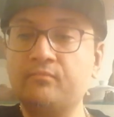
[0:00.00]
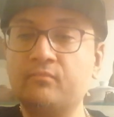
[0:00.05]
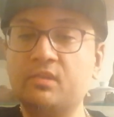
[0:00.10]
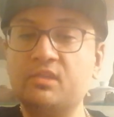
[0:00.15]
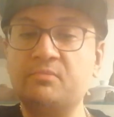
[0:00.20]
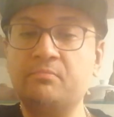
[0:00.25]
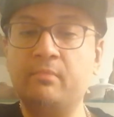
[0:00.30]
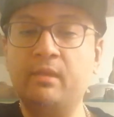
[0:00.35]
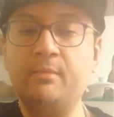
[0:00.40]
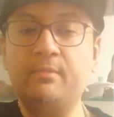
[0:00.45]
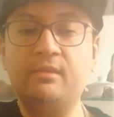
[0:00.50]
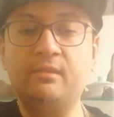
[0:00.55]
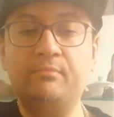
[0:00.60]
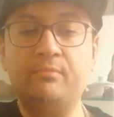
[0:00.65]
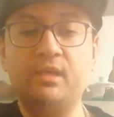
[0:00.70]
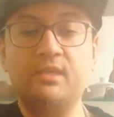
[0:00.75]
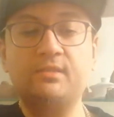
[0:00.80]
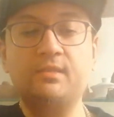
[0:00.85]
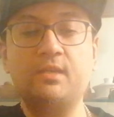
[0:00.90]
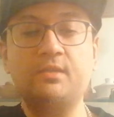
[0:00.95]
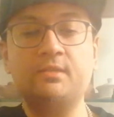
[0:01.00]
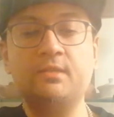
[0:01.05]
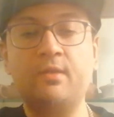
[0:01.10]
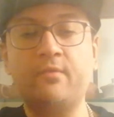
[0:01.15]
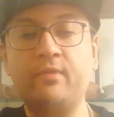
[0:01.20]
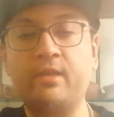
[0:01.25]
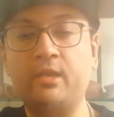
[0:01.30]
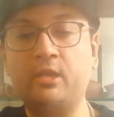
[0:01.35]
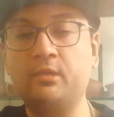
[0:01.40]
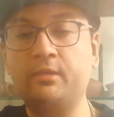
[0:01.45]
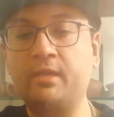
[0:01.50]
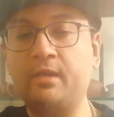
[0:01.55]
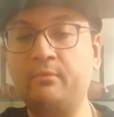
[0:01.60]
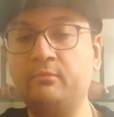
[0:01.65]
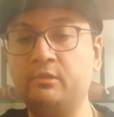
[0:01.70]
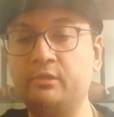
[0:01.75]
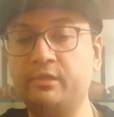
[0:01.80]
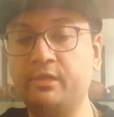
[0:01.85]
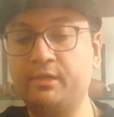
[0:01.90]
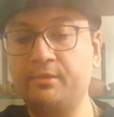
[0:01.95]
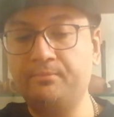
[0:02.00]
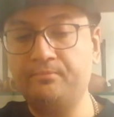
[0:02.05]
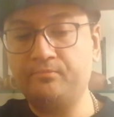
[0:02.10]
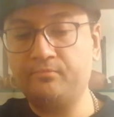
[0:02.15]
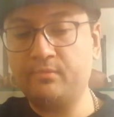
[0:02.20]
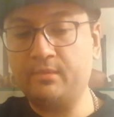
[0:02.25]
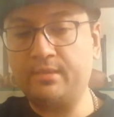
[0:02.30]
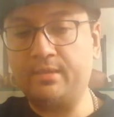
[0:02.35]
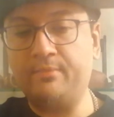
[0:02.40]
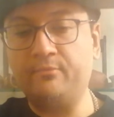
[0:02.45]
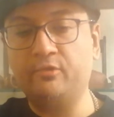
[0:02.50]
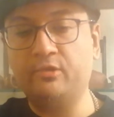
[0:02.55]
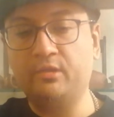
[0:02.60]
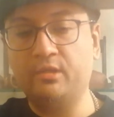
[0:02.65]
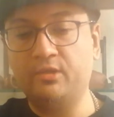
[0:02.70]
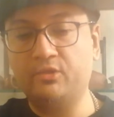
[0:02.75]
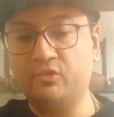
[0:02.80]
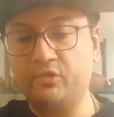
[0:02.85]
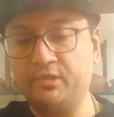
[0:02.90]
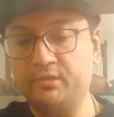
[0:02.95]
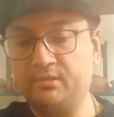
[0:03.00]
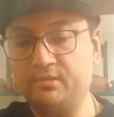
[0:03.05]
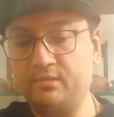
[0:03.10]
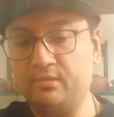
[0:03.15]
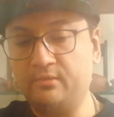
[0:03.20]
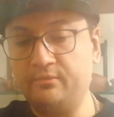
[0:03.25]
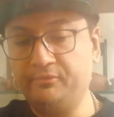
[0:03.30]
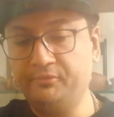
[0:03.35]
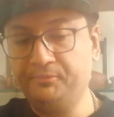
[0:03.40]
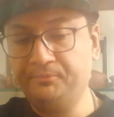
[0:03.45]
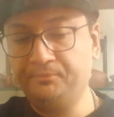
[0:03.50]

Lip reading: It's maybe the best session I've had on camera yet. I'm really enjoying this stuff.